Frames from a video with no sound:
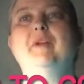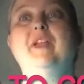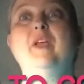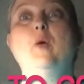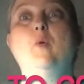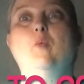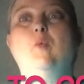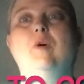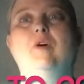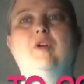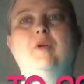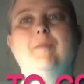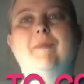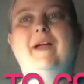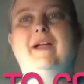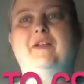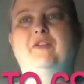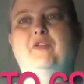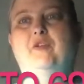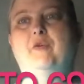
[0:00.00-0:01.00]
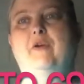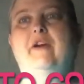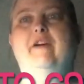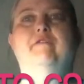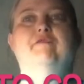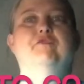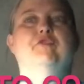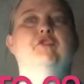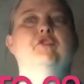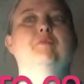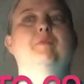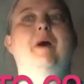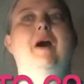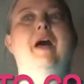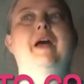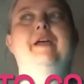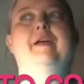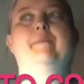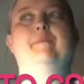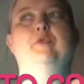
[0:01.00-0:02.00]
welcome back to the craft room.
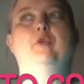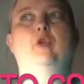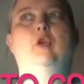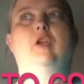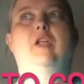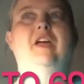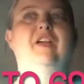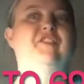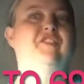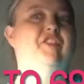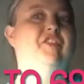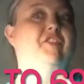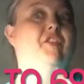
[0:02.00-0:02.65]
I am utilizing